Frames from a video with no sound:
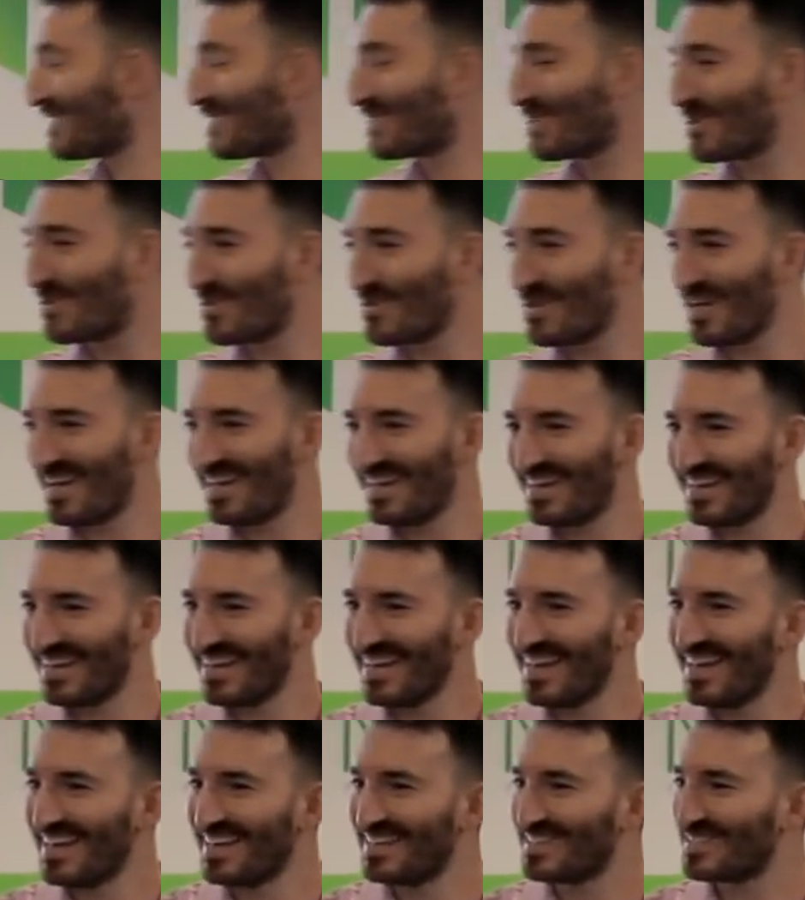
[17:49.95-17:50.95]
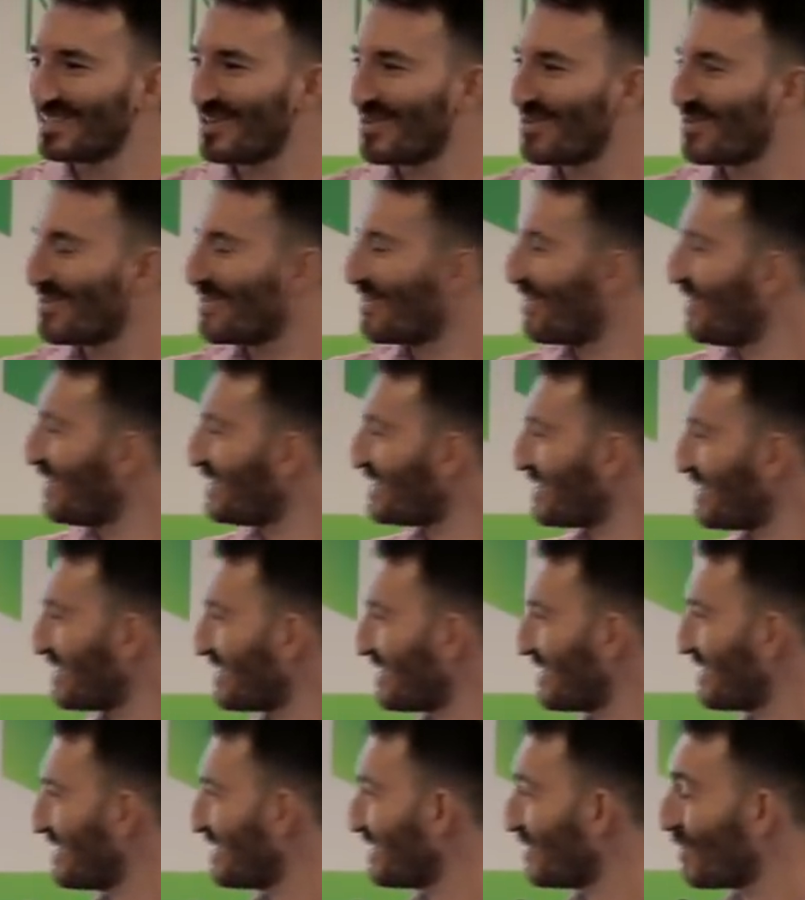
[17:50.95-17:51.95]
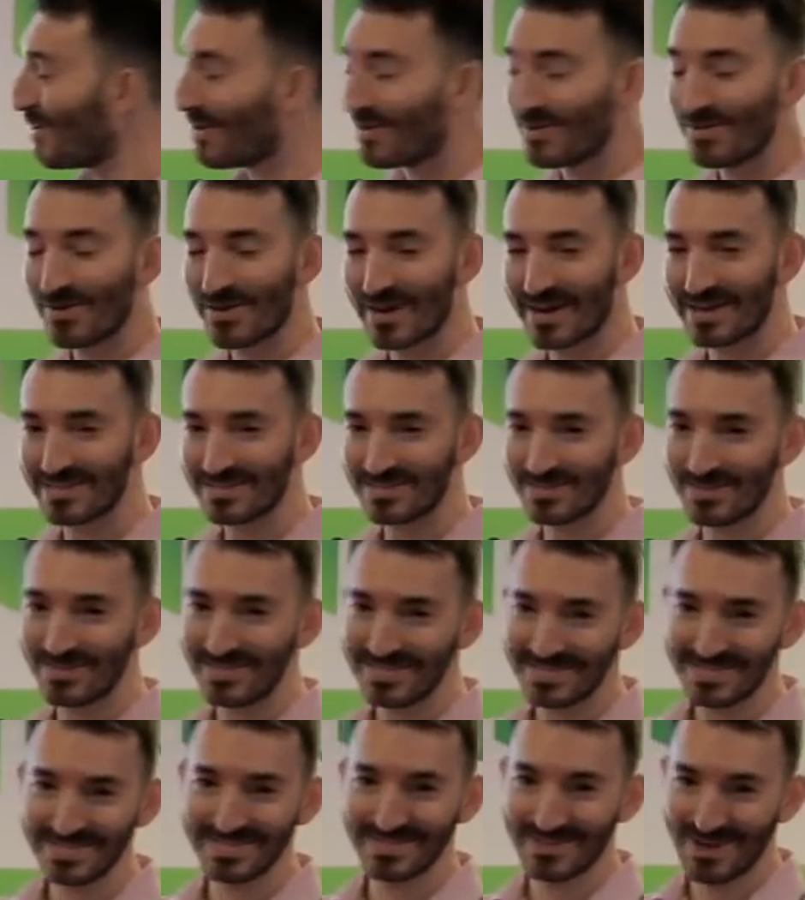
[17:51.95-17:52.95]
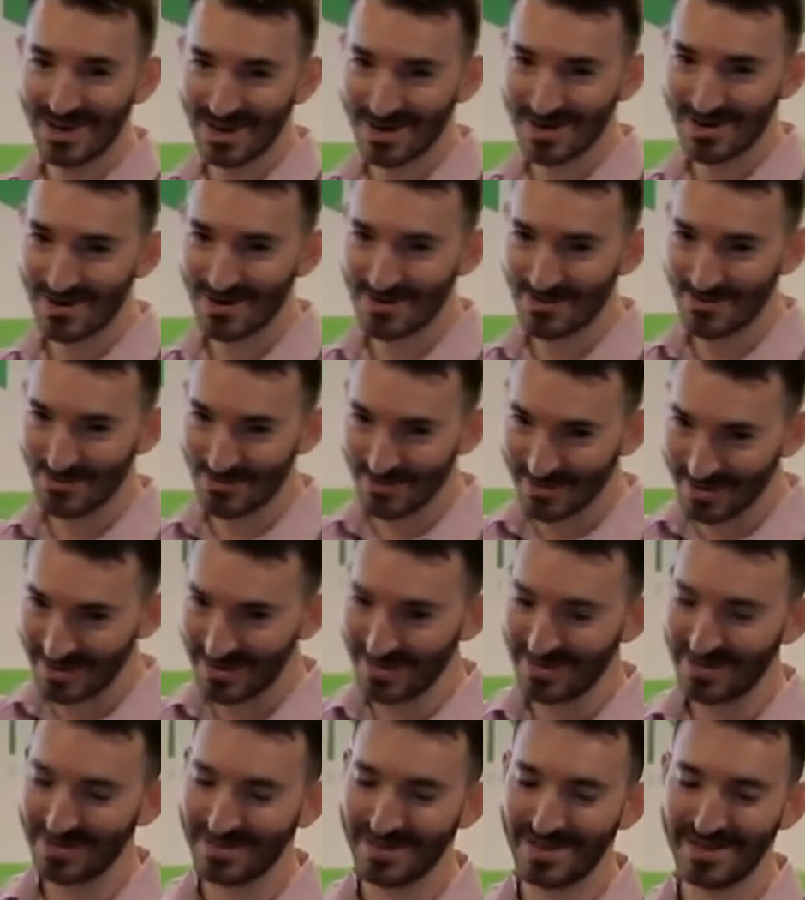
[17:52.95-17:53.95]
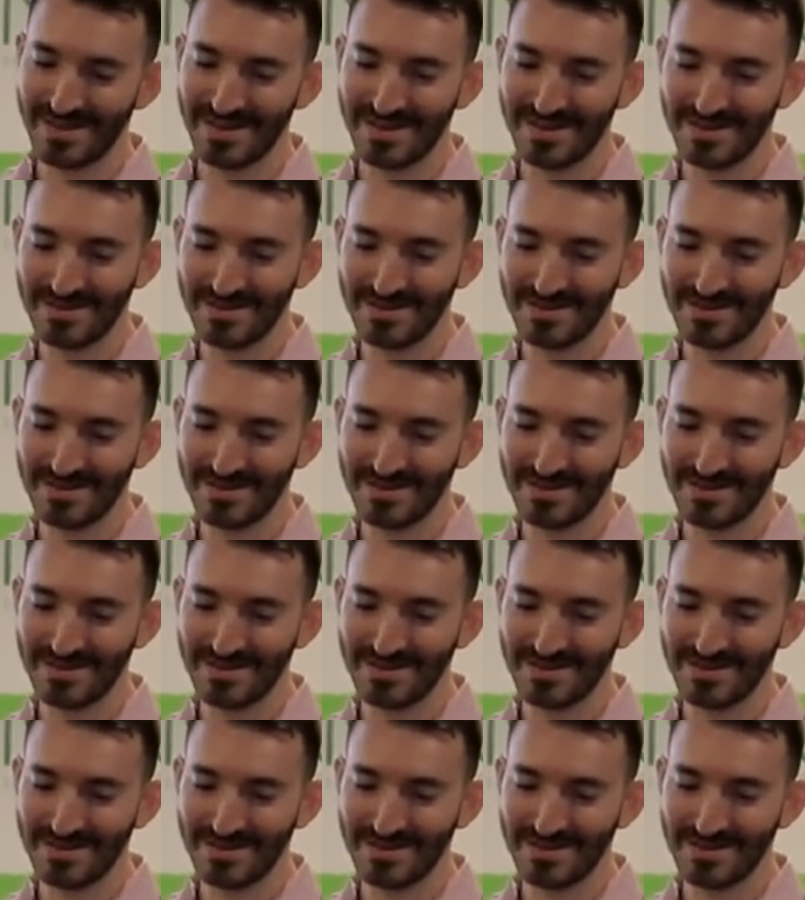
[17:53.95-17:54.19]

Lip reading: So so this is okay. So this is not a real.